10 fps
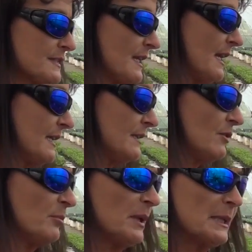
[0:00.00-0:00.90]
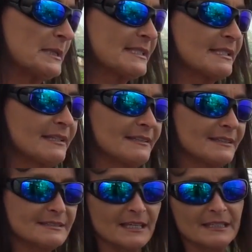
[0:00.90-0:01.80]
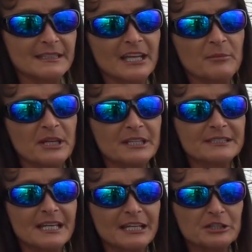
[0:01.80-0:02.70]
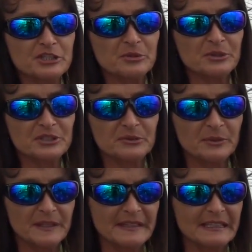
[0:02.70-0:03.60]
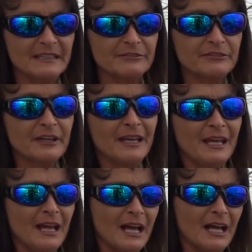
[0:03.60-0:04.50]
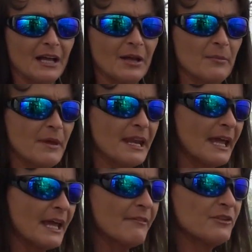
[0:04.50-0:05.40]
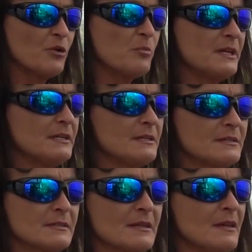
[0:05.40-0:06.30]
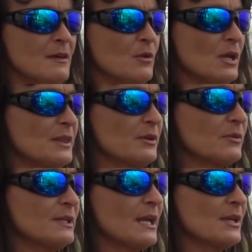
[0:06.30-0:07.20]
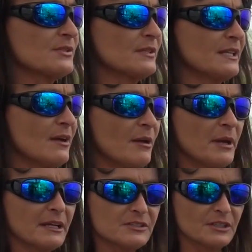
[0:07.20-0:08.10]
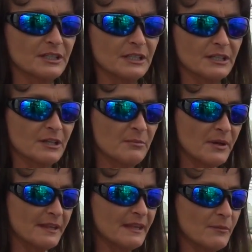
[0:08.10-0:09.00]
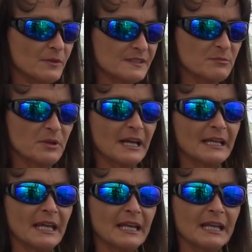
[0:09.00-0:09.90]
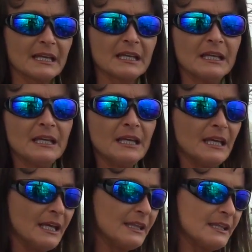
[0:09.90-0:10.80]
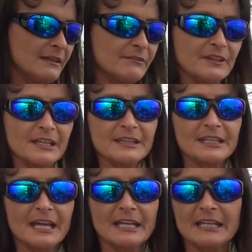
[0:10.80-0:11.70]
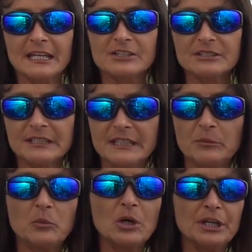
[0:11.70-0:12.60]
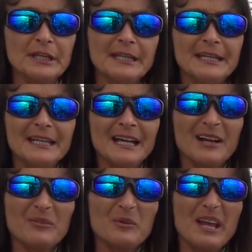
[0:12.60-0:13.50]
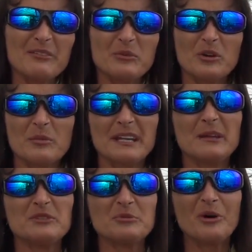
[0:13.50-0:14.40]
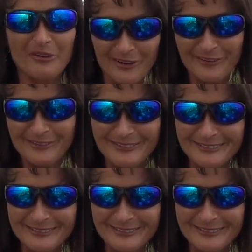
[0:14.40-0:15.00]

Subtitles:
little bugs decide to come in and take a chew or two on a leaf, and I have no bees in the greenhouse right now, I'm actually going to combine that with some pyganic. In the event that I can actually hit one, I won't have to worry about him tomorrow.